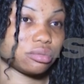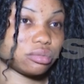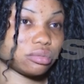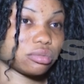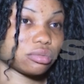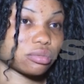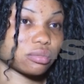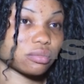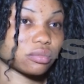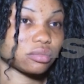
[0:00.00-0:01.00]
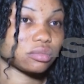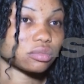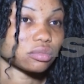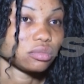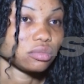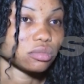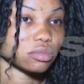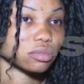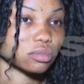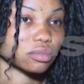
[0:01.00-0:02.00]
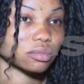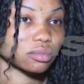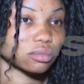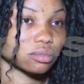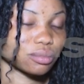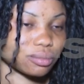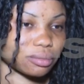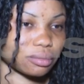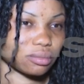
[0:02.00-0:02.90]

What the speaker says: Nobody speaks.